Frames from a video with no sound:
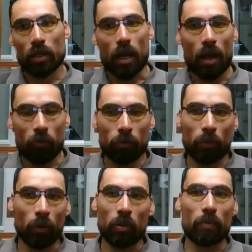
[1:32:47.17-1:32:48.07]
I would be
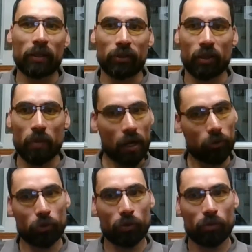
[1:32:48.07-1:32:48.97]
probably better at
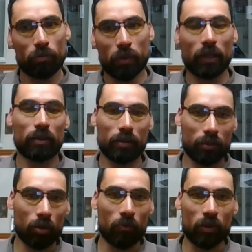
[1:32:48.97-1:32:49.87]
macro, but
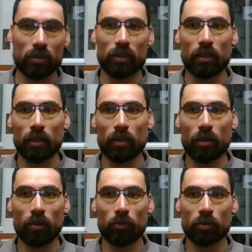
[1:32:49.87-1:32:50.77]
obviously,
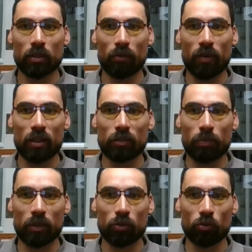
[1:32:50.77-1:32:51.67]
if you say
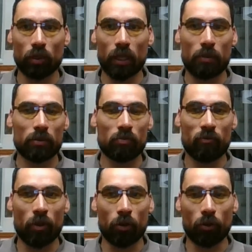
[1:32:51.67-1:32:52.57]
fast-paced shooting games,
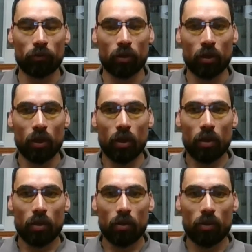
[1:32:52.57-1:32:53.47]
very often
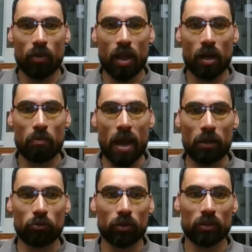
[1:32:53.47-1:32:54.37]
they are
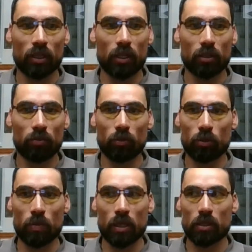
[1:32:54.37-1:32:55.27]
micro-decided, which
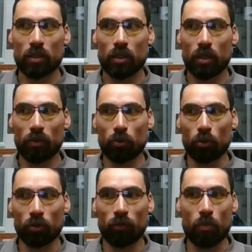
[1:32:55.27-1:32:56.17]
means if you
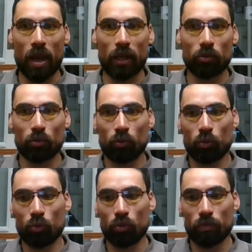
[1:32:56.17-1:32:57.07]
don't have the micro
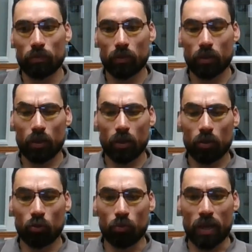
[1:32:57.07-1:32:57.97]
to
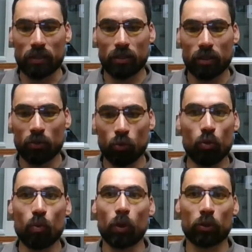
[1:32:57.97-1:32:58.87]
basically do
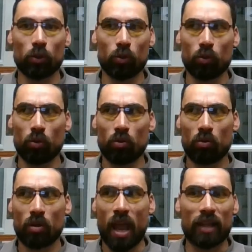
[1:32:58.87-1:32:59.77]
what you
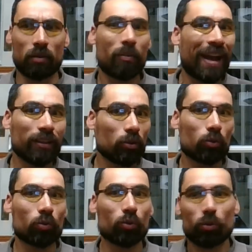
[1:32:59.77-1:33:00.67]
had in mind to
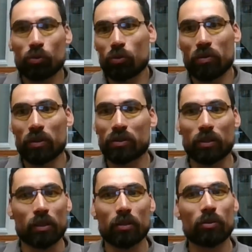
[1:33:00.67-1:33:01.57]
do, you will
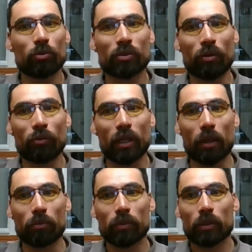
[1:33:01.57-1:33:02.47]
still lose every game.